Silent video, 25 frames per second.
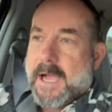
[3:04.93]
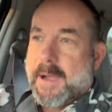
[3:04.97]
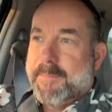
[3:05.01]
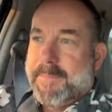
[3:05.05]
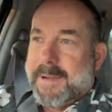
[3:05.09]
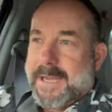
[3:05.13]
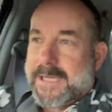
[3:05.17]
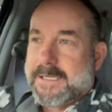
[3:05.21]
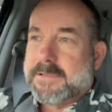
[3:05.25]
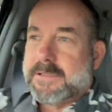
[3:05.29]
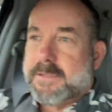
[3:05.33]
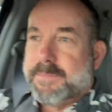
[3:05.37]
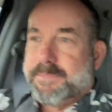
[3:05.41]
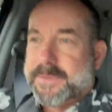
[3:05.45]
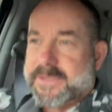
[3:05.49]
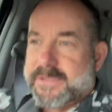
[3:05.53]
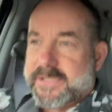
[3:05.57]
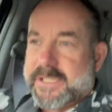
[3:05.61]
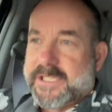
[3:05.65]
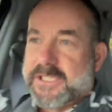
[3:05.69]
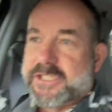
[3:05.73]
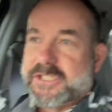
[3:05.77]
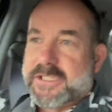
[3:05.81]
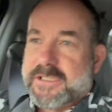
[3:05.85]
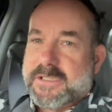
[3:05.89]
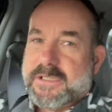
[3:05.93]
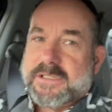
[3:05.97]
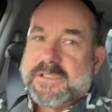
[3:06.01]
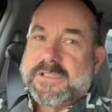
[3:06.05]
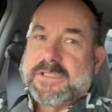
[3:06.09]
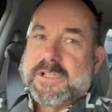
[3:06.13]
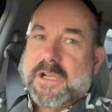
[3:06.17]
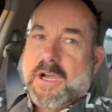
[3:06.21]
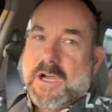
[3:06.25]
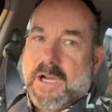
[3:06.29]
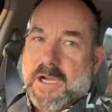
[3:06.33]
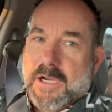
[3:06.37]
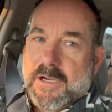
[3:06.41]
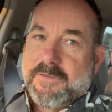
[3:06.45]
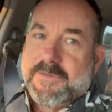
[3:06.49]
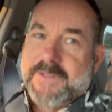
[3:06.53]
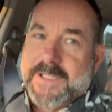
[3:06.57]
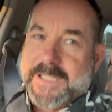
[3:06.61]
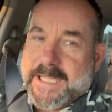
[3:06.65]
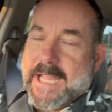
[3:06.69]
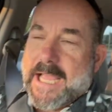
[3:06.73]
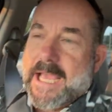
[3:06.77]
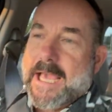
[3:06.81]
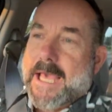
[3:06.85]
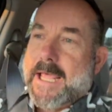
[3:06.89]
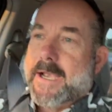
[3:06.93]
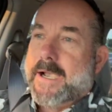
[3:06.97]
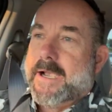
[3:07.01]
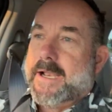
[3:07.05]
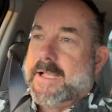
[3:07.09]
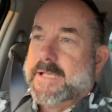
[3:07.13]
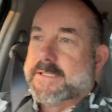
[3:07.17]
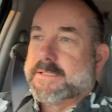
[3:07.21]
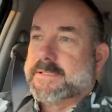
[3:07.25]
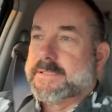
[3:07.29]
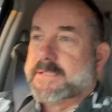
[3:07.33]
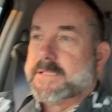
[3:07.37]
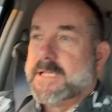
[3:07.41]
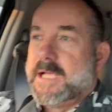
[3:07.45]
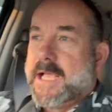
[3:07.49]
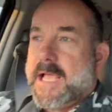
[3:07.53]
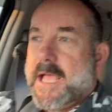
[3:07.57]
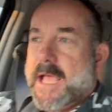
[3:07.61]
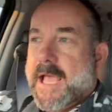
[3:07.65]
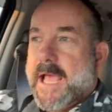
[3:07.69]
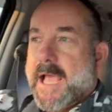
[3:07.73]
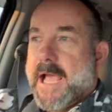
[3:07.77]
about the positions of the candidates